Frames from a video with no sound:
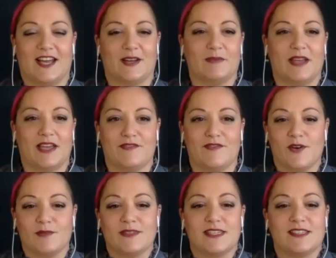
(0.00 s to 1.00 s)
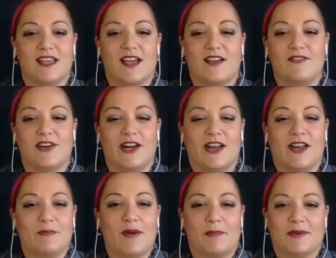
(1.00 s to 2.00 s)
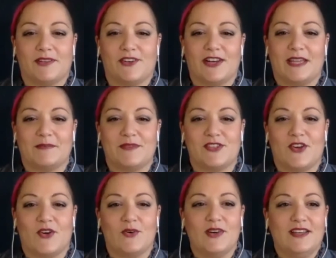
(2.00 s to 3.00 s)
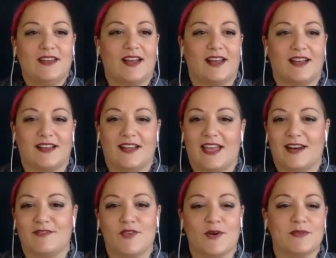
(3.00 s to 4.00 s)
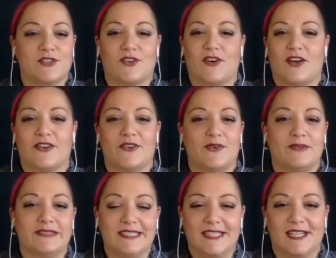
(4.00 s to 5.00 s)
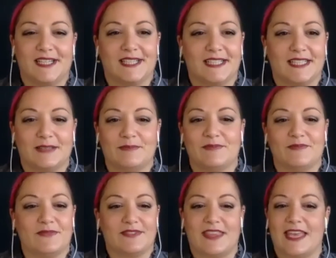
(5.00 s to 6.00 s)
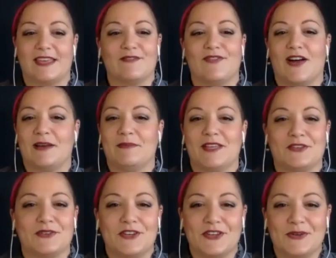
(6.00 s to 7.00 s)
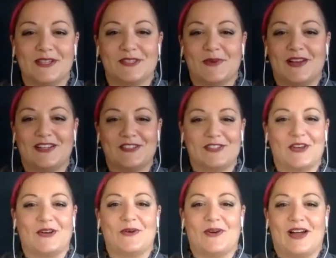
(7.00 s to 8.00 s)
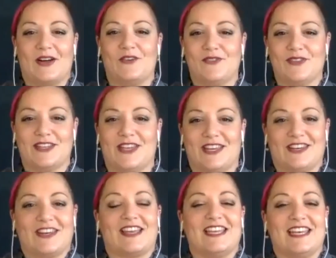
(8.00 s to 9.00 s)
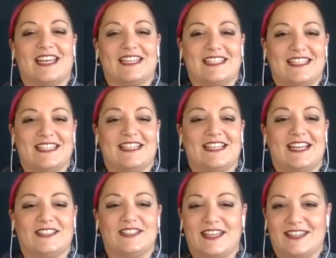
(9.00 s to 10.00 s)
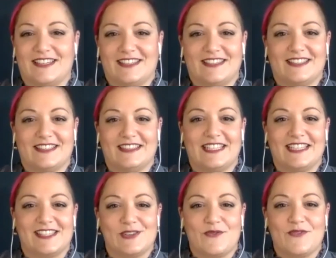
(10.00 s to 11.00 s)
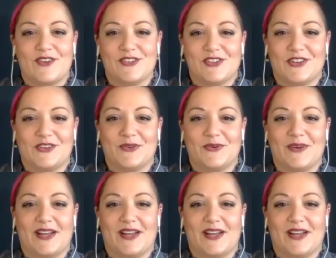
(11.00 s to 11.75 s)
Anna Forbes is a very popular name. So, Anna Forbes Toronto. They can find me through you as well. So, hopefully, can connect I'll send the links over so you